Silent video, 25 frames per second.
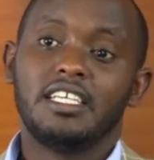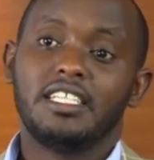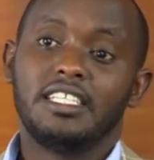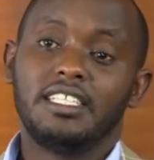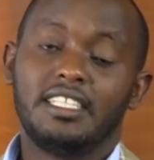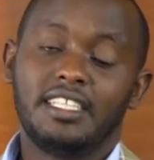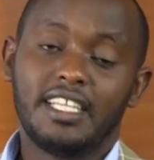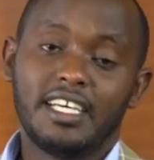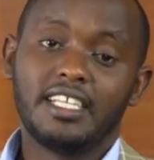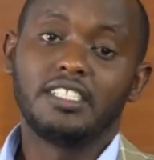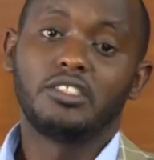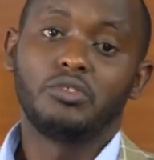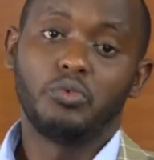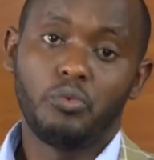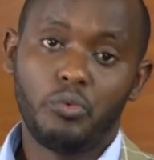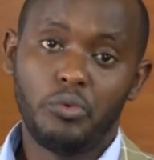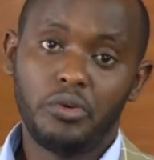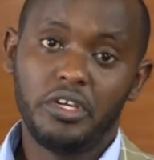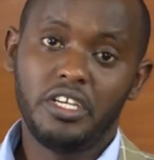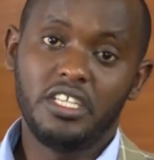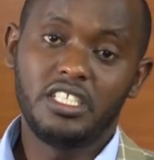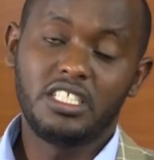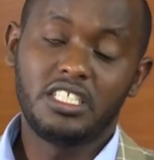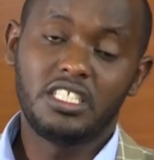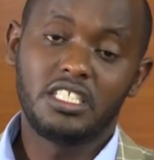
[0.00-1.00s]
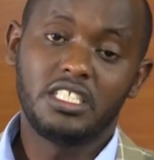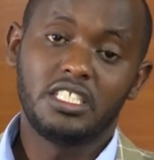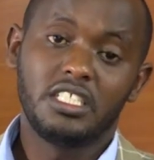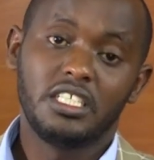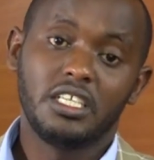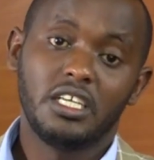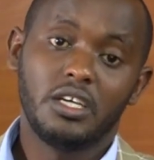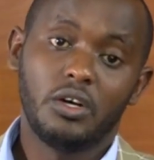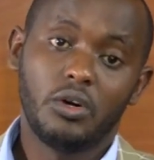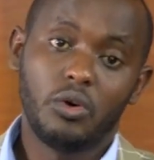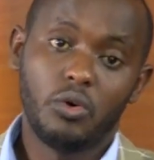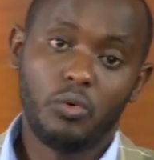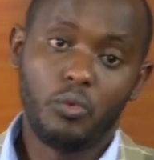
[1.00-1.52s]
that which
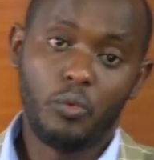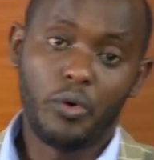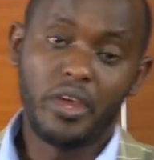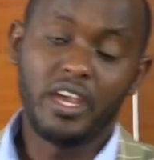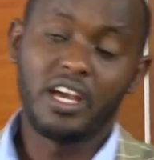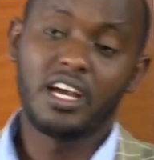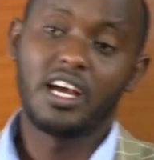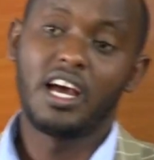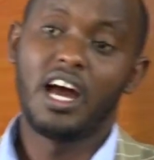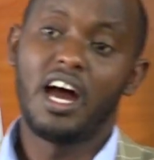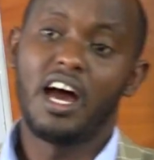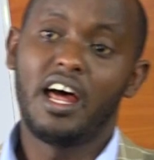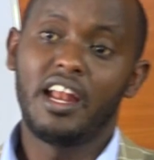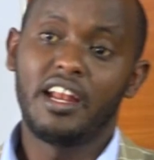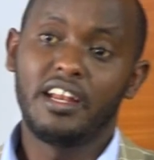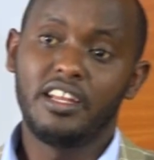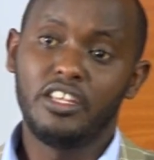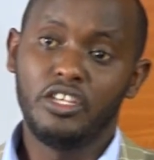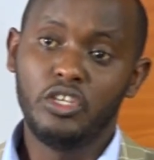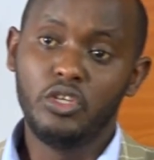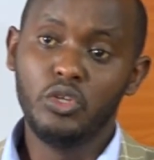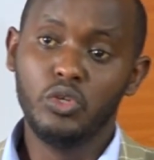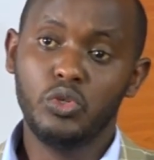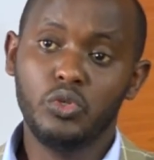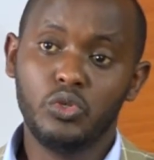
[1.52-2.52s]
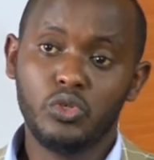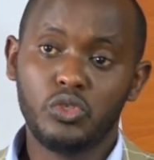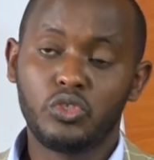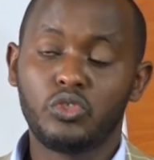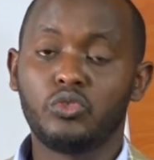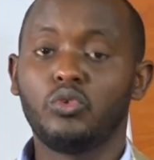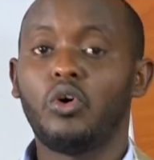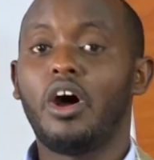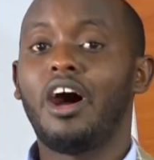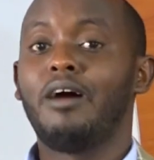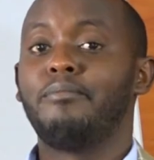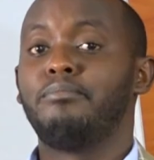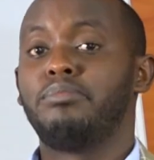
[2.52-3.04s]
we can use
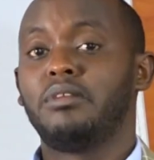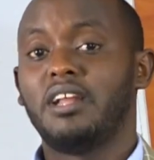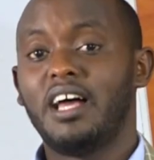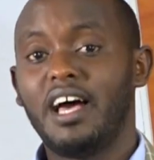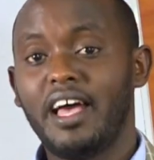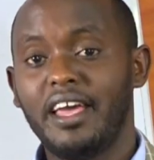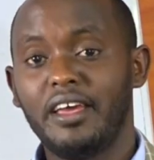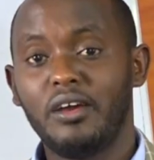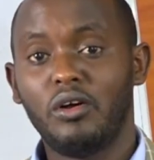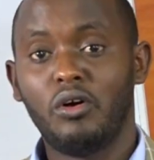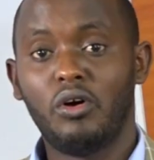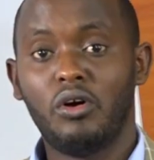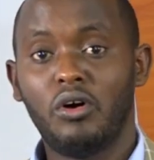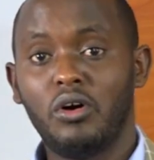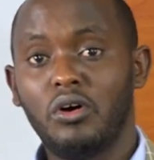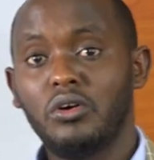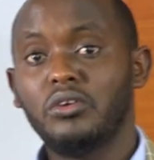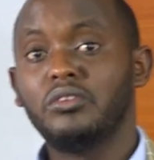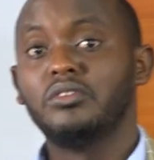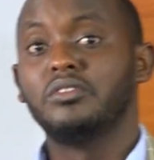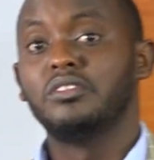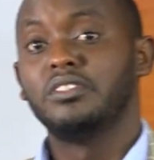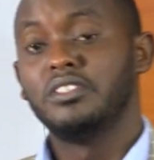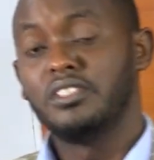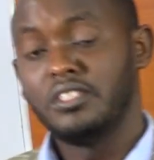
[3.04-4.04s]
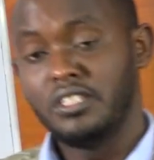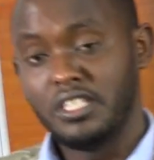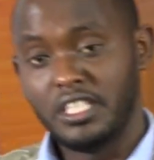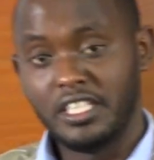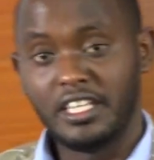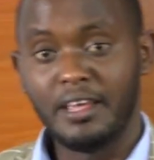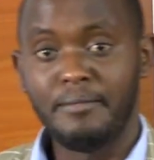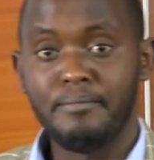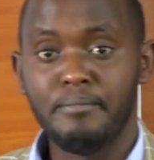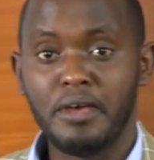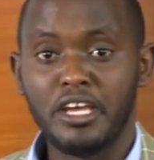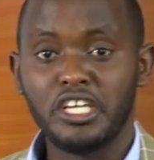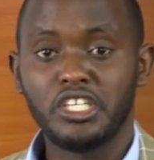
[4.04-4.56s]
to apply on
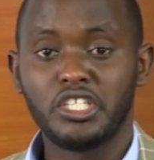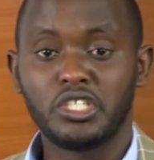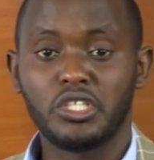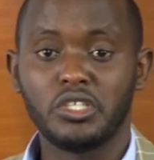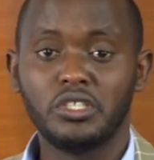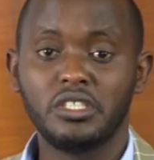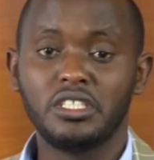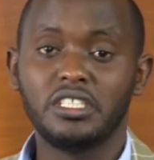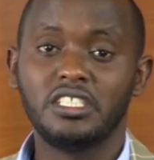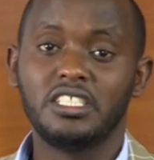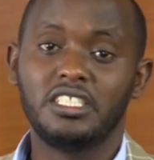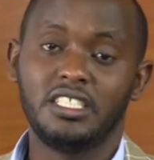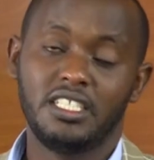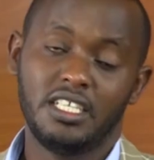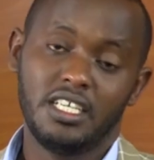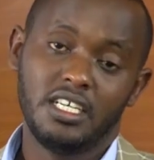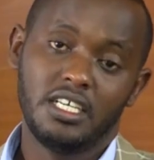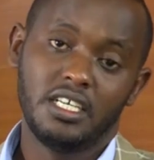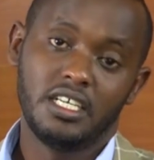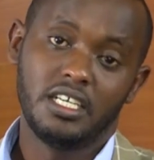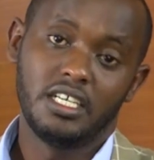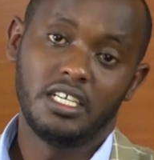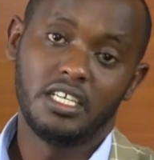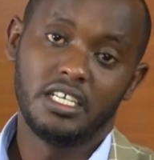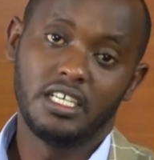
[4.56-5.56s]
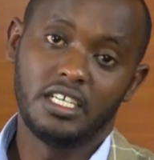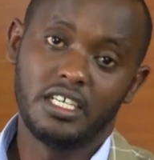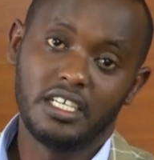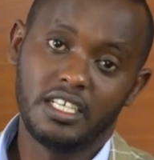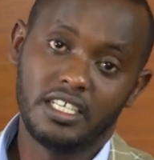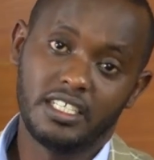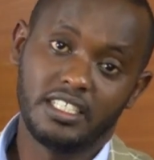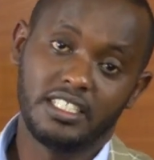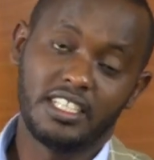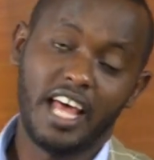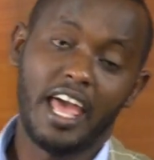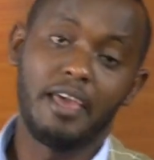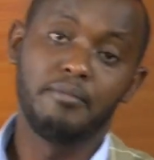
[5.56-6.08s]
the mentioned
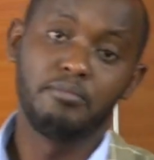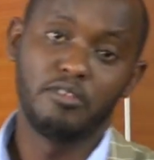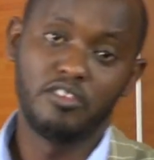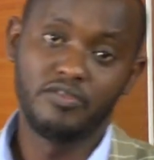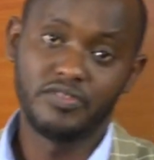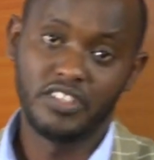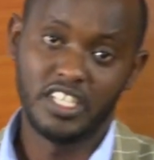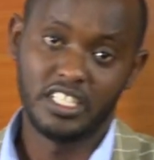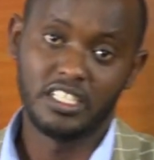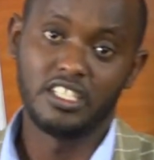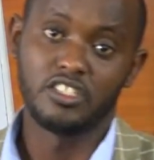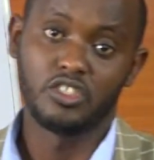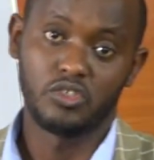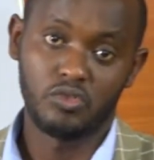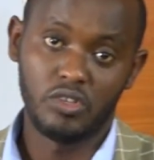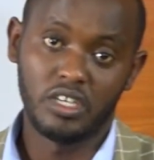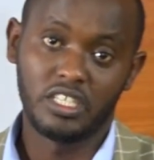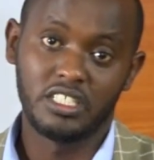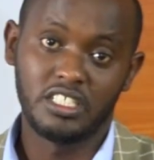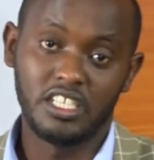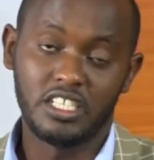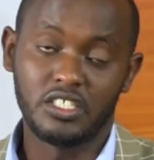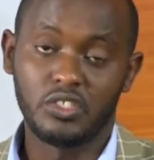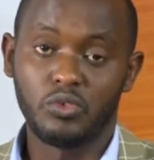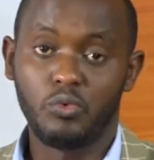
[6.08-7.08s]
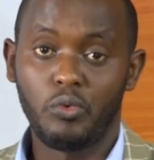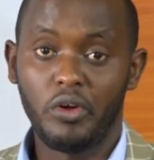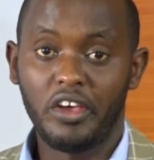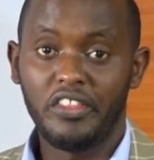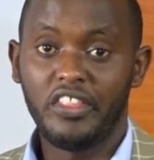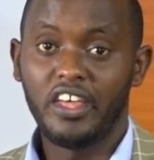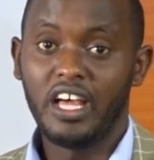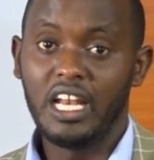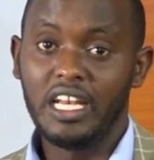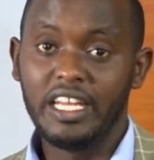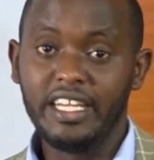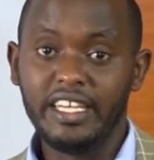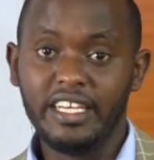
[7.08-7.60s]
type of data structures,
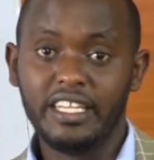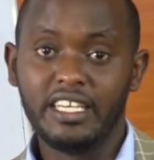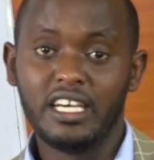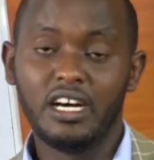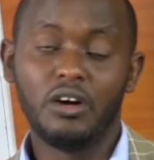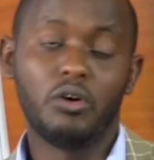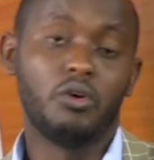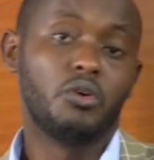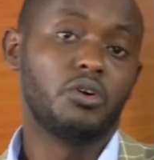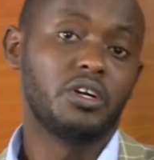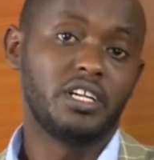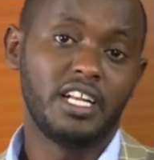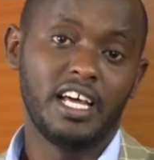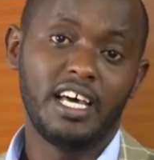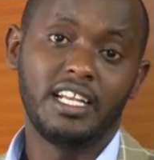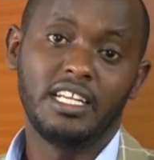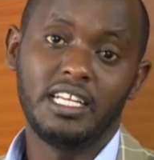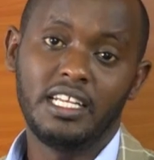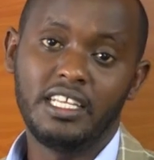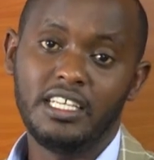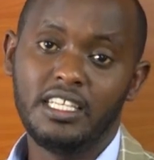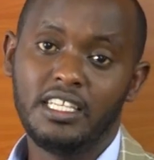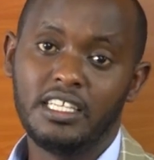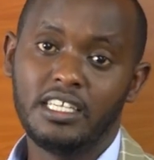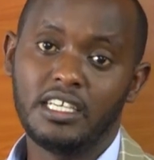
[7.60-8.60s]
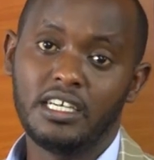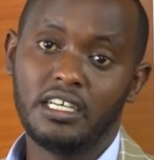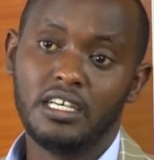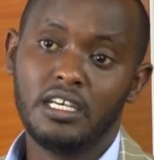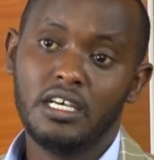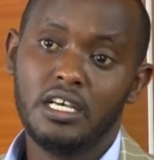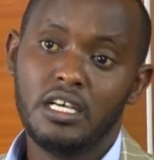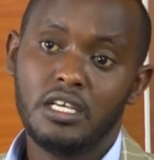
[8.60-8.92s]
whether linear or non-linear.